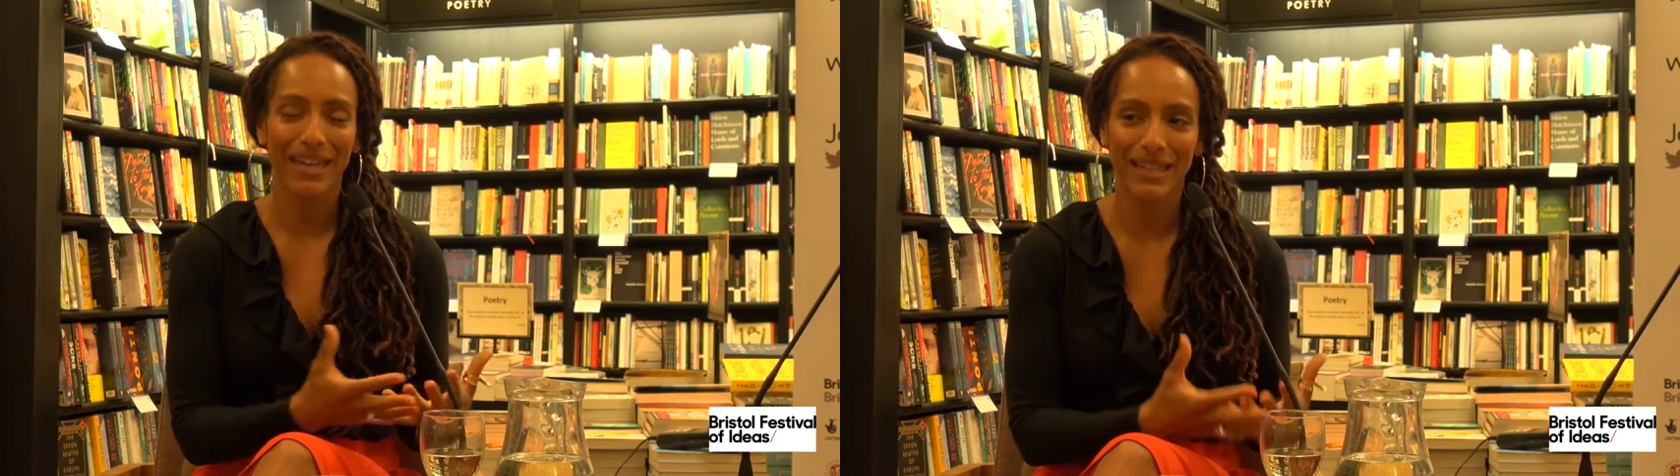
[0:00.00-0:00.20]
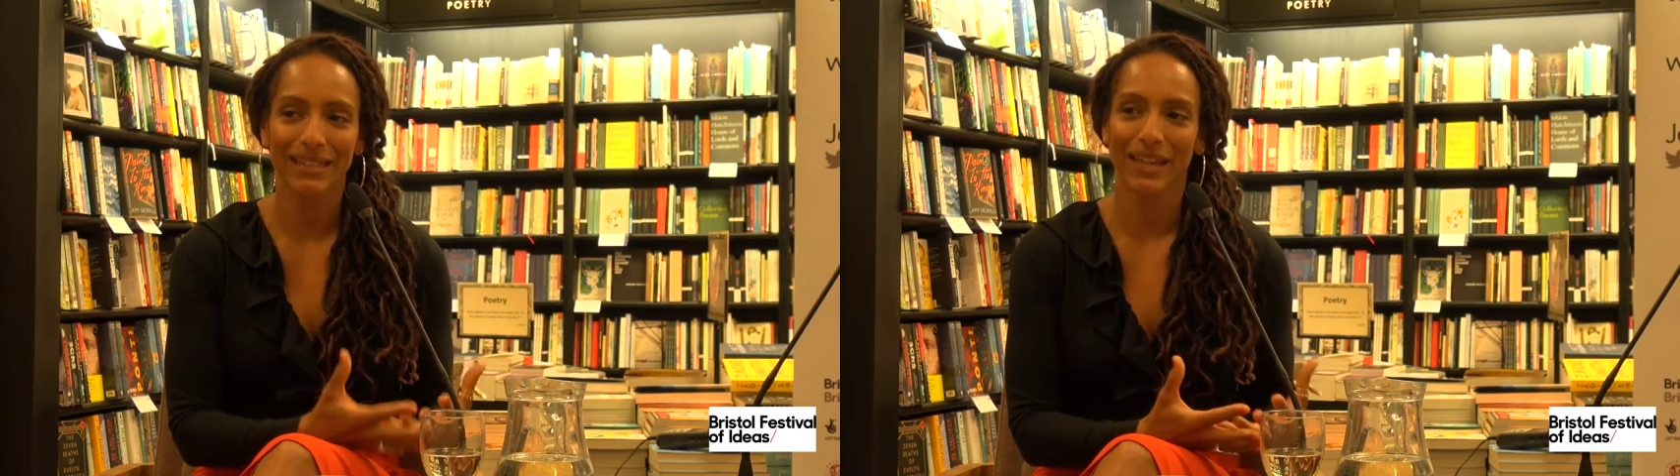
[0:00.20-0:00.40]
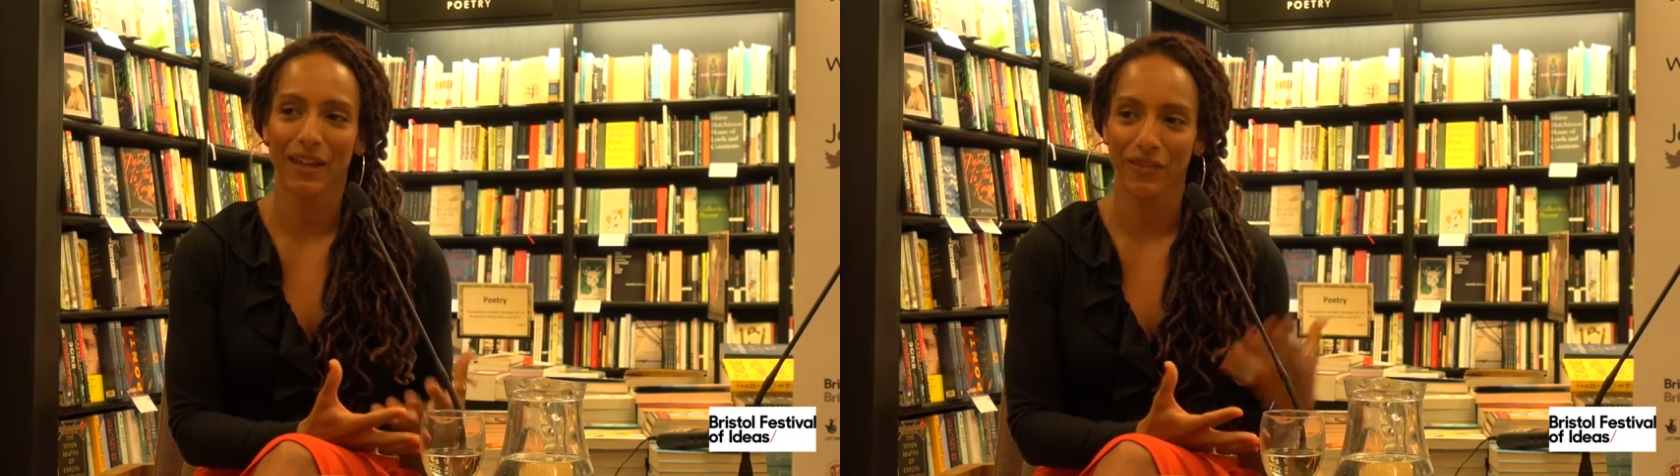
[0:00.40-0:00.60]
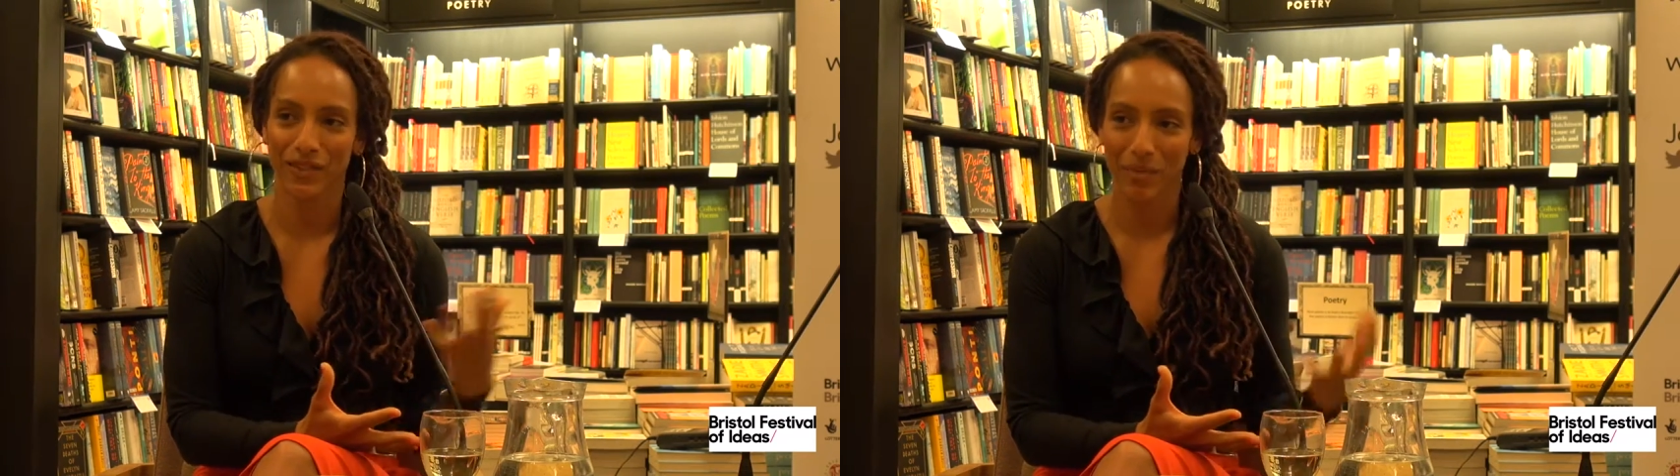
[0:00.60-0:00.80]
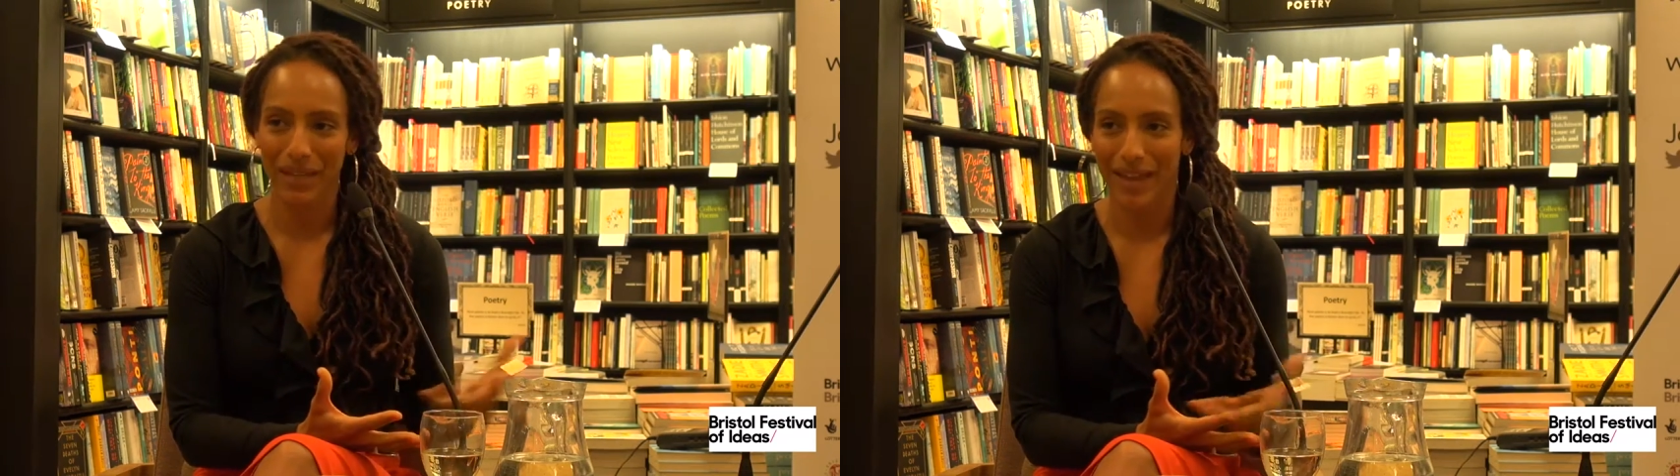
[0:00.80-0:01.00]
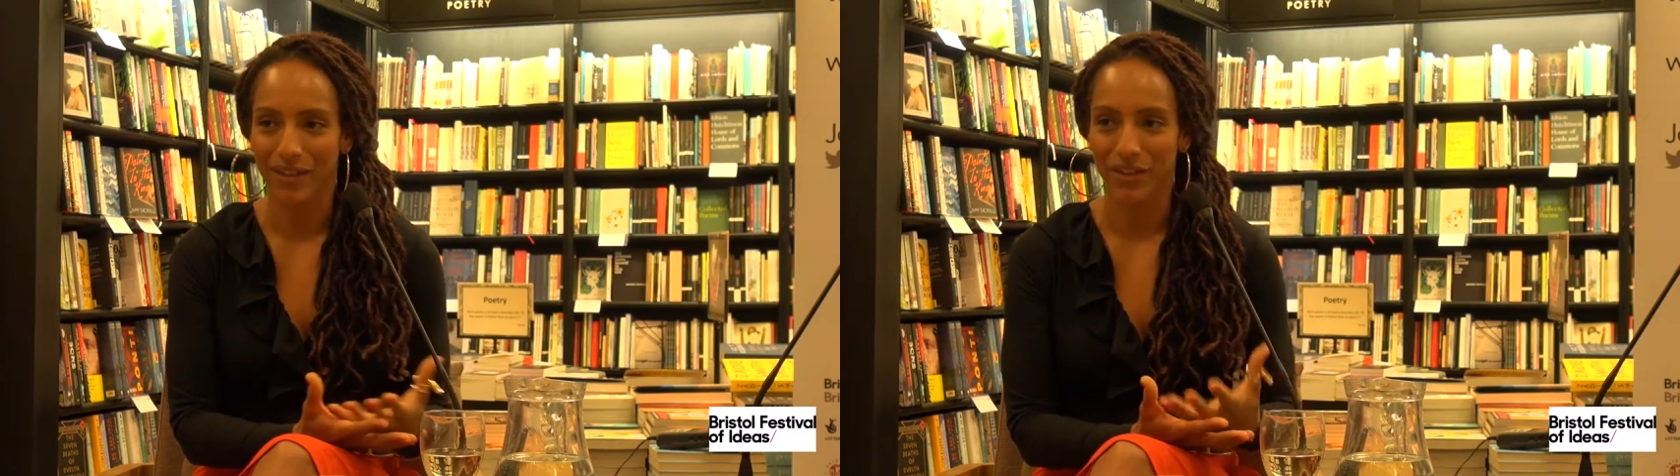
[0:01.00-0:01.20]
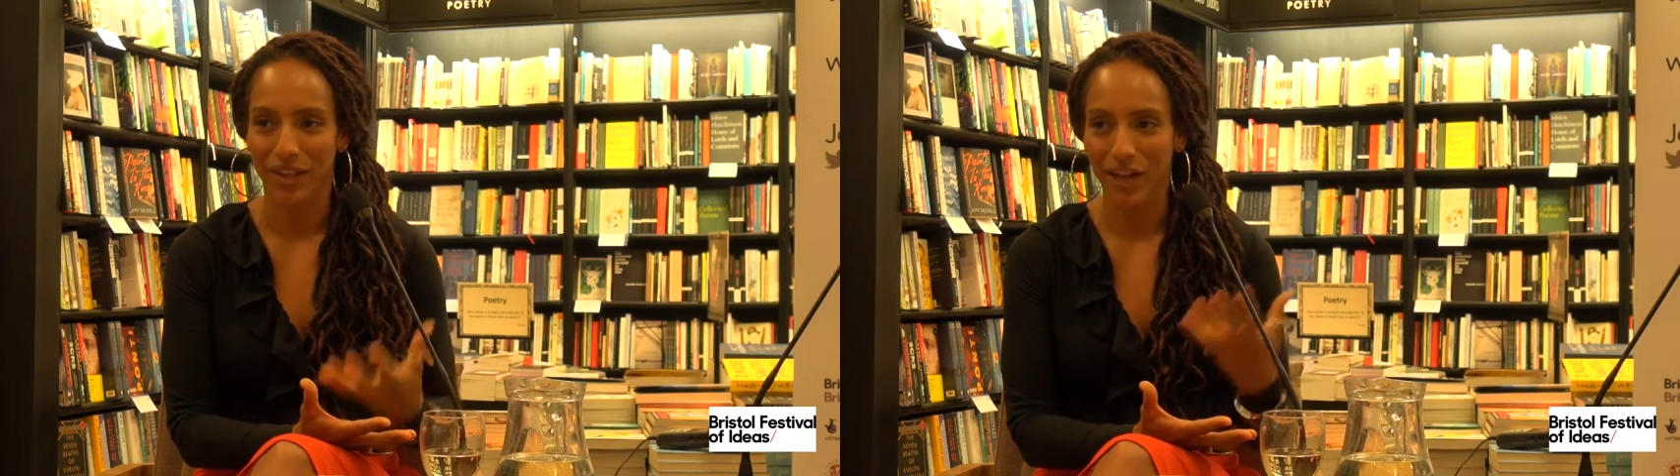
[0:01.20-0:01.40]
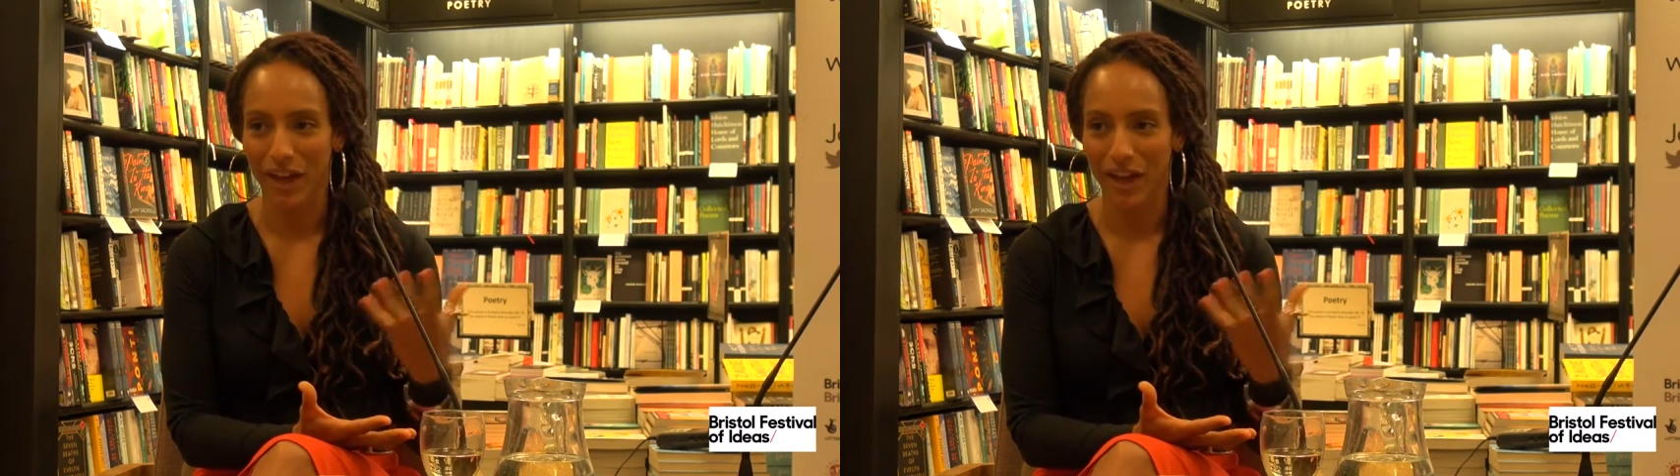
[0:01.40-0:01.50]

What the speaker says: easier for somebody else so they